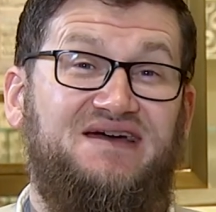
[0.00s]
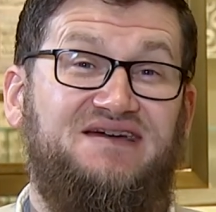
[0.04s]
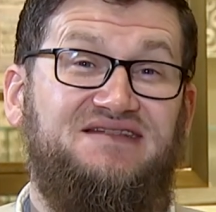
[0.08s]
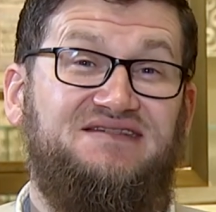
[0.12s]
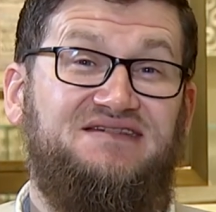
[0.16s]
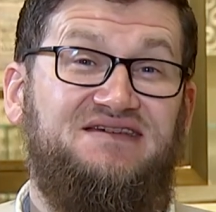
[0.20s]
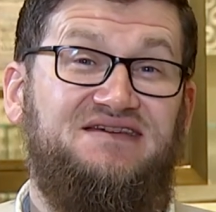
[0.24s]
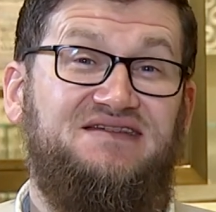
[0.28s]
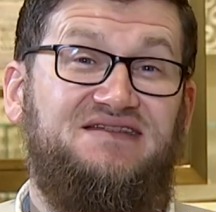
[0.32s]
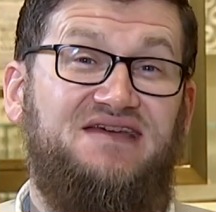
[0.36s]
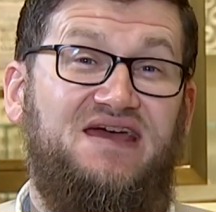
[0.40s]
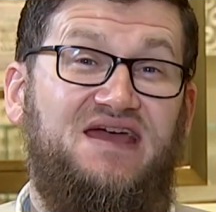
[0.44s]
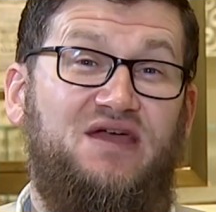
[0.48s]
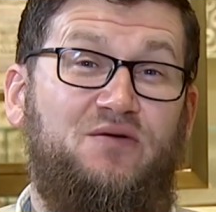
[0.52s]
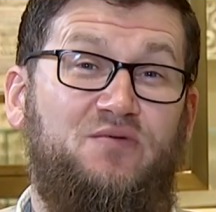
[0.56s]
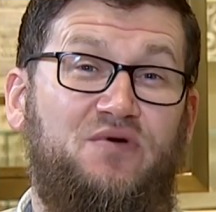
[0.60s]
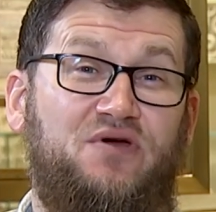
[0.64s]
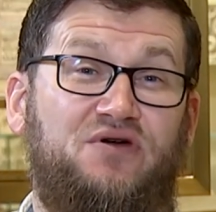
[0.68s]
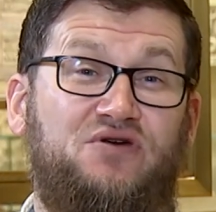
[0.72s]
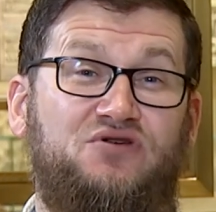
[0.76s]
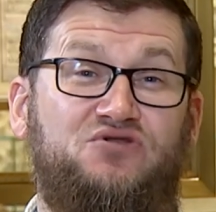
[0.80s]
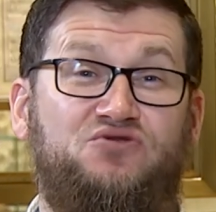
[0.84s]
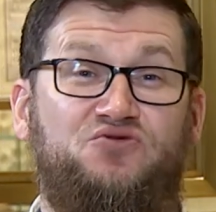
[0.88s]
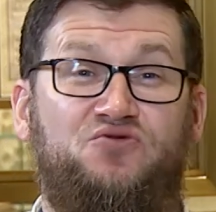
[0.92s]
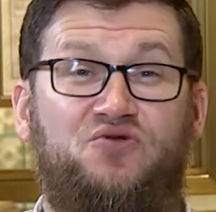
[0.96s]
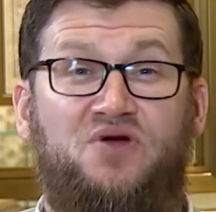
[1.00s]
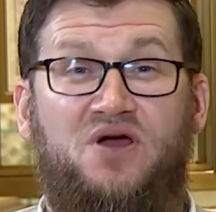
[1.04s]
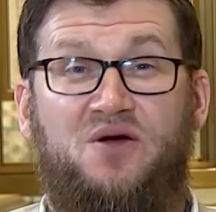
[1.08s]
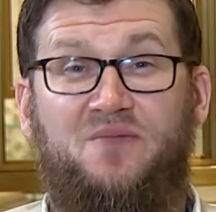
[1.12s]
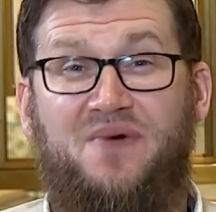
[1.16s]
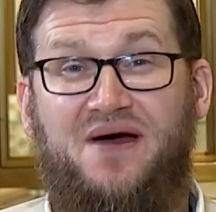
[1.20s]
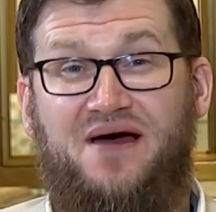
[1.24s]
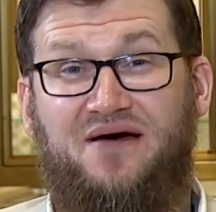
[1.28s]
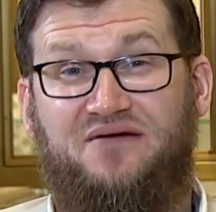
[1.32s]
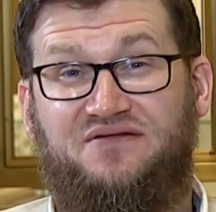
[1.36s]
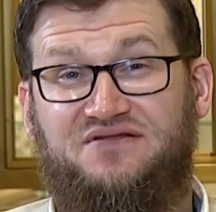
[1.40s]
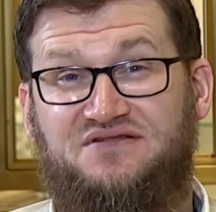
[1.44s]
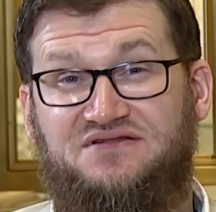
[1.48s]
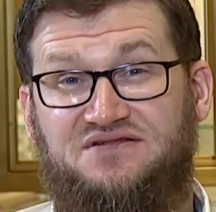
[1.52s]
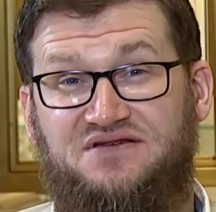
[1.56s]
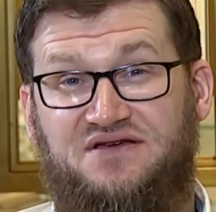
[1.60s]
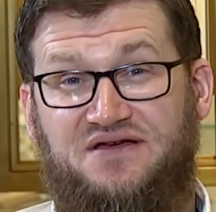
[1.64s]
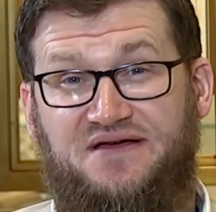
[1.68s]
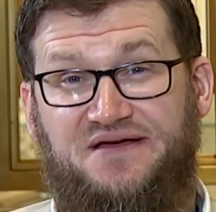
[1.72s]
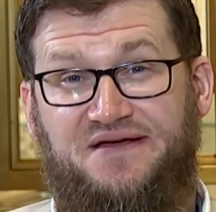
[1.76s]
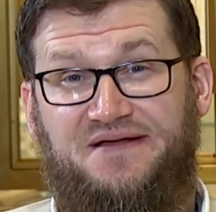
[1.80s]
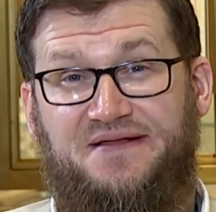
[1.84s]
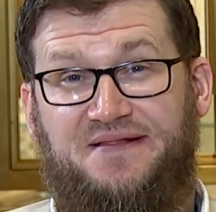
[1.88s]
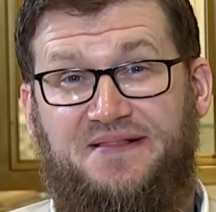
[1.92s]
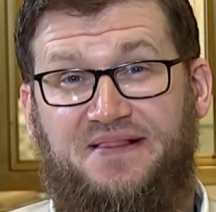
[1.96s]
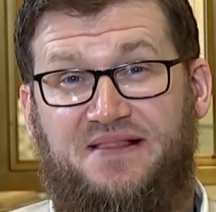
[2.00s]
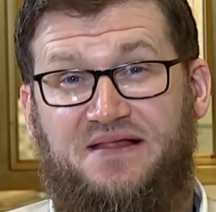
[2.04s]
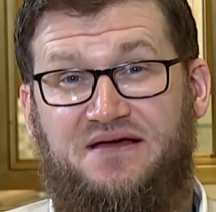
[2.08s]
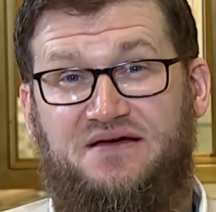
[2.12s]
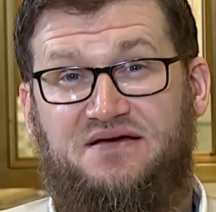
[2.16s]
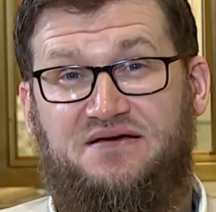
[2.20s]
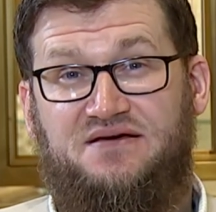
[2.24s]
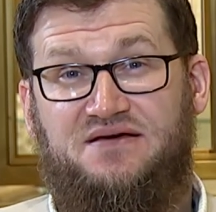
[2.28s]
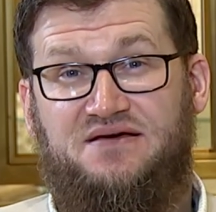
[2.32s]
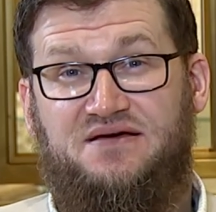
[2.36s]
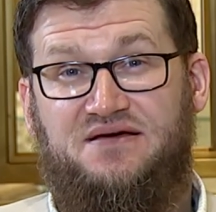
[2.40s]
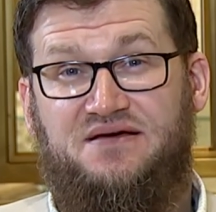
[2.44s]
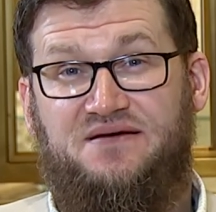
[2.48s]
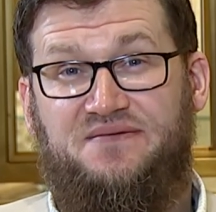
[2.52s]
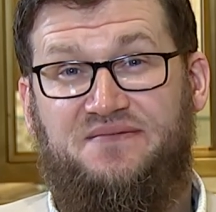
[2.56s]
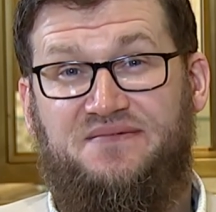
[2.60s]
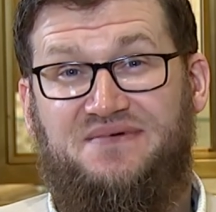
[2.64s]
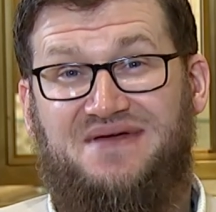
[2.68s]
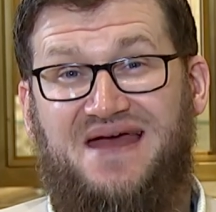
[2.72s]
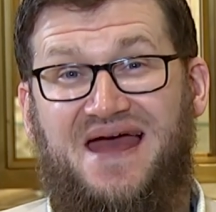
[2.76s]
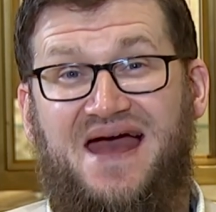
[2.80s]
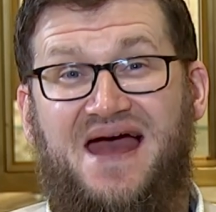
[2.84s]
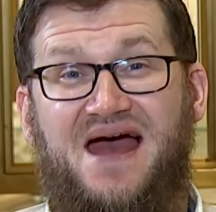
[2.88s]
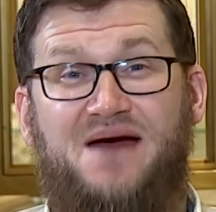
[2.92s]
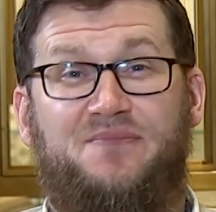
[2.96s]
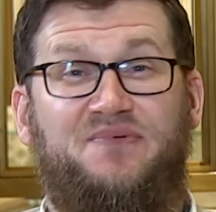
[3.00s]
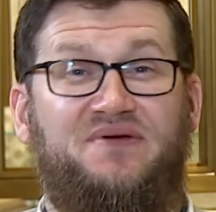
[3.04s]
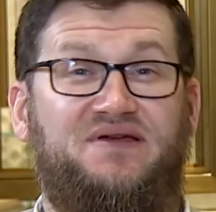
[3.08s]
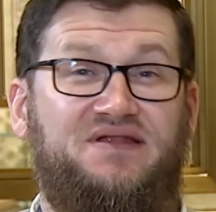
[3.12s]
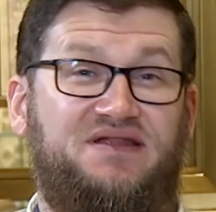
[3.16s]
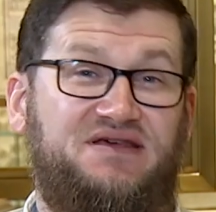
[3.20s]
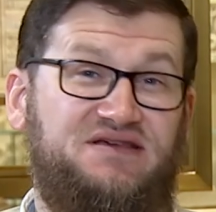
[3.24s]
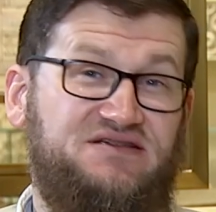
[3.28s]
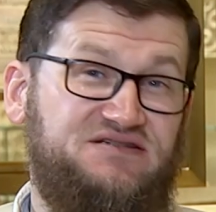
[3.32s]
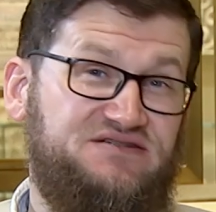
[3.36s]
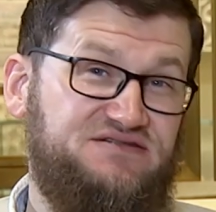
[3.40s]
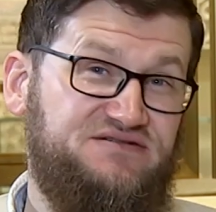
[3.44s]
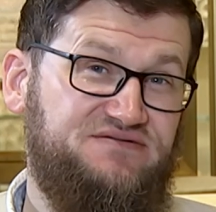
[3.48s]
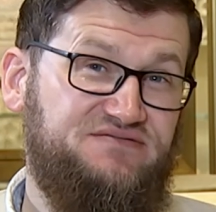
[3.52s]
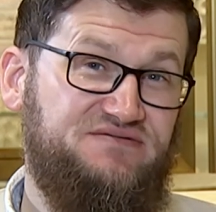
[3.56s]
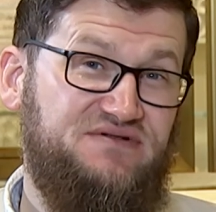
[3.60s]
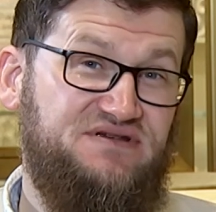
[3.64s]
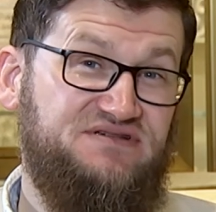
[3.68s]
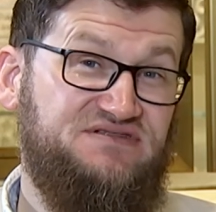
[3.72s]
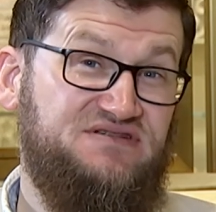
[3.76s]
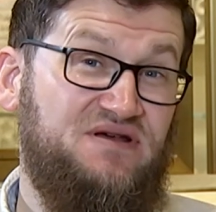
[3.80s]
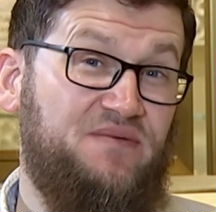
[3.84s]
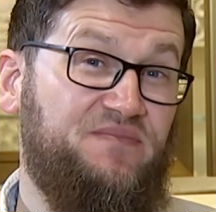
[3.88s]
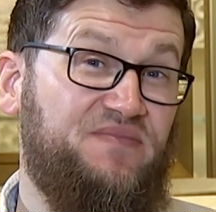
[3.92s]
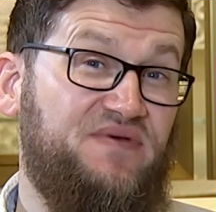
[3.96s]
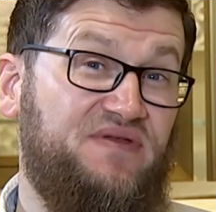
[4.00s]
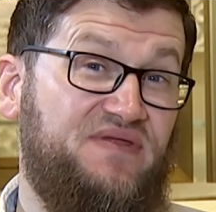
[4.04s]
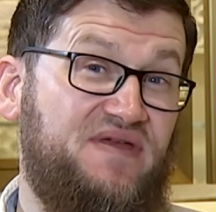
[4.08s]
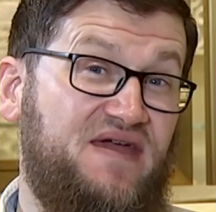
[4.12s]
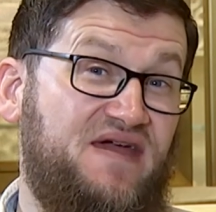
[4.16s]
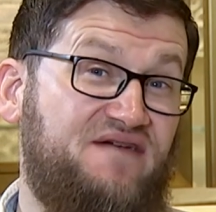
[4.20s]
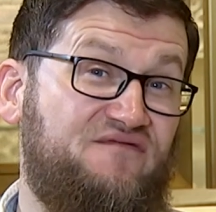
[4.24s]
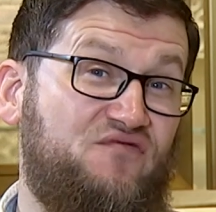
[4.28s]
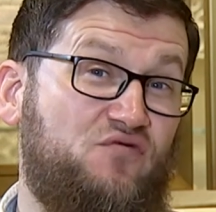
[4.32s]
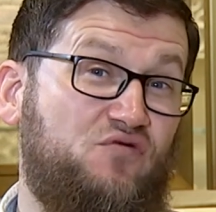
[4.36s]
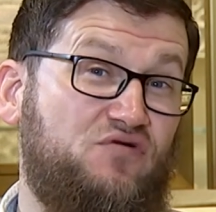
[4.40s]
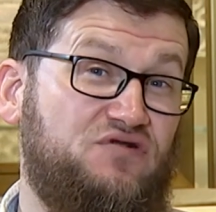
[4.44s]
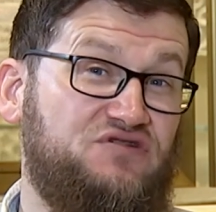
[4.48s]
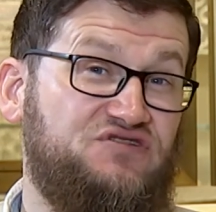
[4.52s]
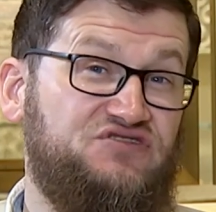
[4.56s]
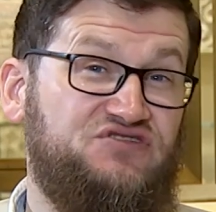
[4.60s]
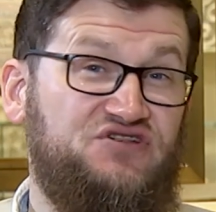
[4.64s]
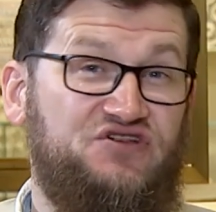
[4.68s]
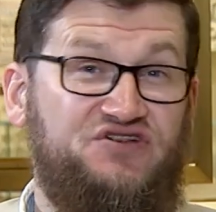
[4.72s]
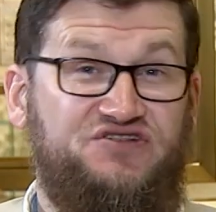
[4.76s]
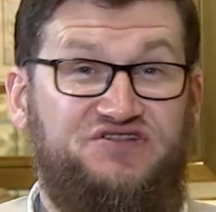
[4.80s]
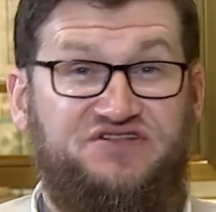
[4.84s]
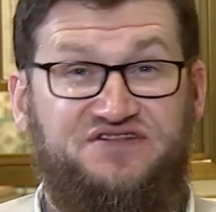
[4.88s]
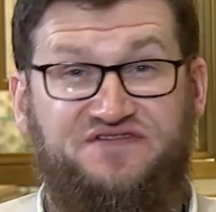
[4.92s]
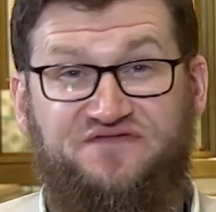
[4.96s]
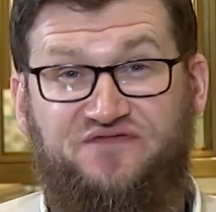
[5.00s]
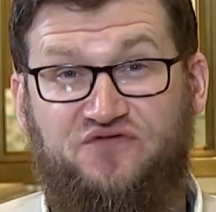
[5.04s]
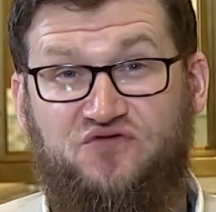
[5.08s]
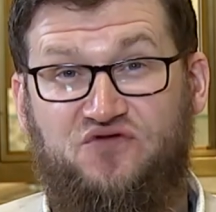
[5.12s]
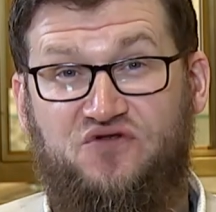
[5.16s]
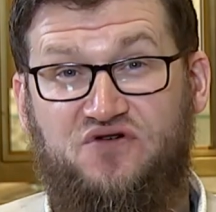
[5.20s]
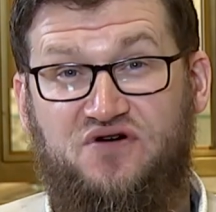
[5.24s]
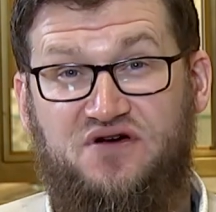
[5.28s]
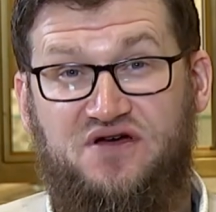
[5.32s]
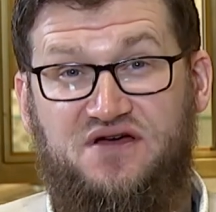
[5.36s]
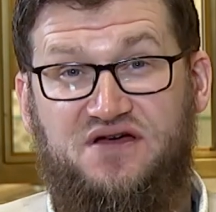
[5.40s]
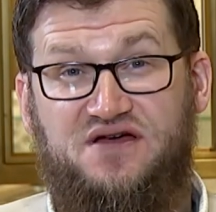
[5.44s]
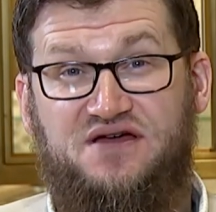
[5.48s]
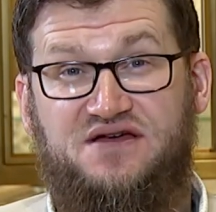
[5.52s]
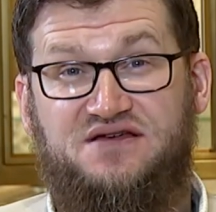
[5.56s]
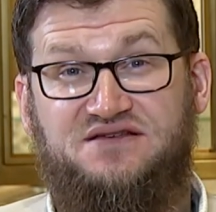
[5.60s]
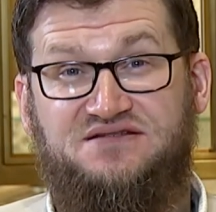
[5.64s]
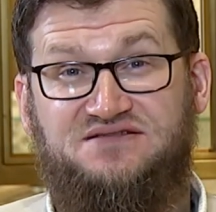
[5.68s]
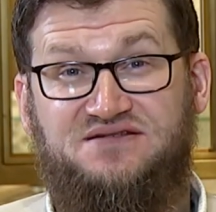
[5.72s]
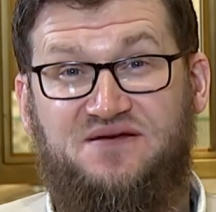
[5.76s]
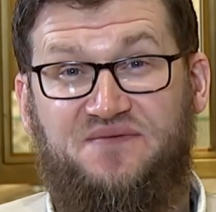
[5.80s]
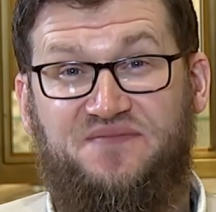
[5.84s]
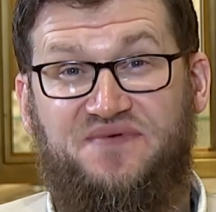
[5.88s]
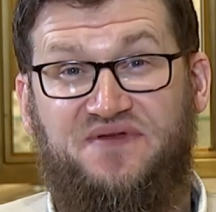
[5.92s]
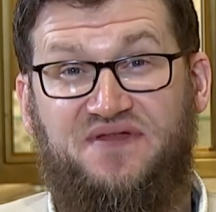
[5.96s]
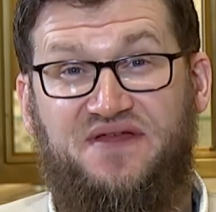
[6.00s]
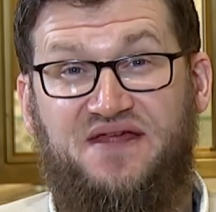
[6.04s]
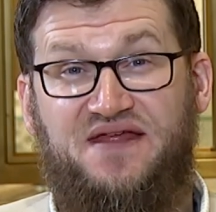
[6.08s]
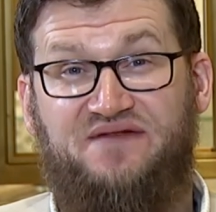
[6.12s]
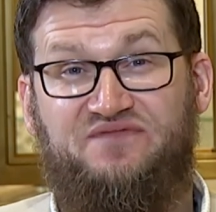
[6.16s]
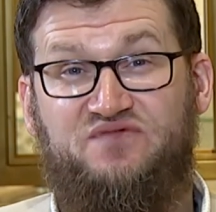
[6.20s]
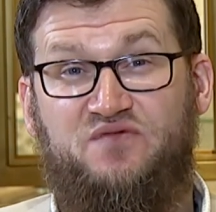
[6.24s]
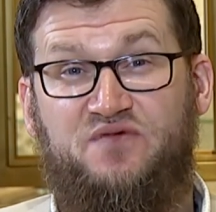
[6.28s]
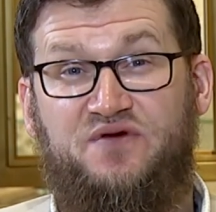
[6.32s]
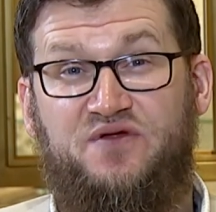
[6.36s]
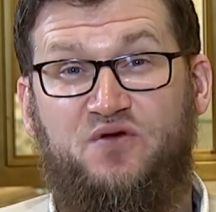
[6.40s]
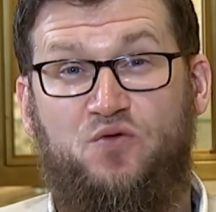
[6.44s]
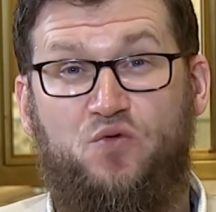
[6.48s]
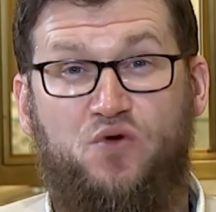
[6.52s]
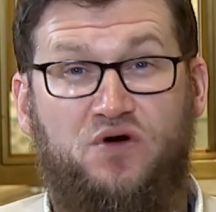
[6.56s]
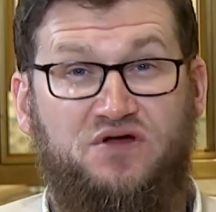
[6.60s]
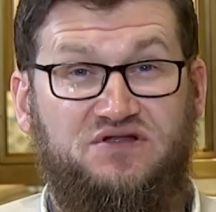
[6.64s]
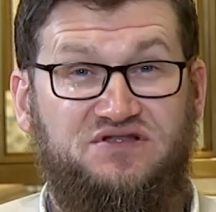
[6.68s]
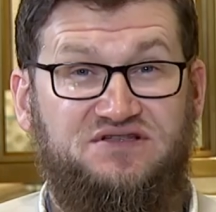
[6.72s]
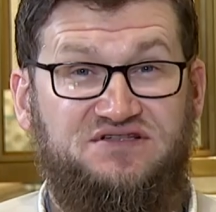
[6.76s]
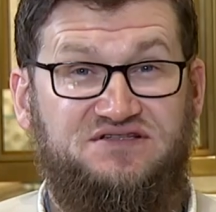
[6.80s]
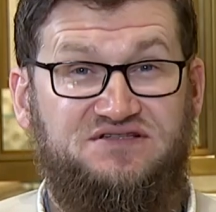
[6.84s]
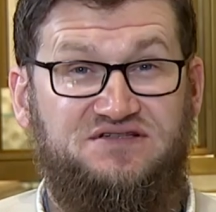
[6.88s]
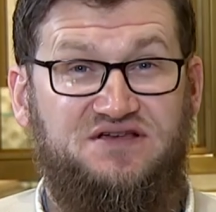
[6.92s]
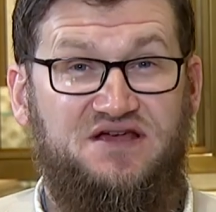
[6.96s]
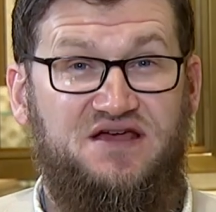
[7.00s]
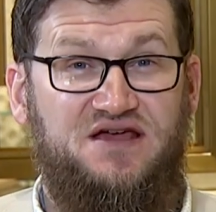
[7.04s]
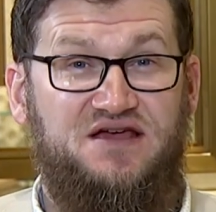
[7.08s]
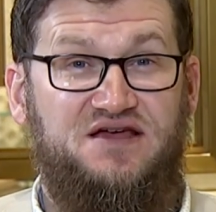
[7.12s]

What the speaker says: Today we're going to talk about happiness, something that everyone searches for, something that everybody wants.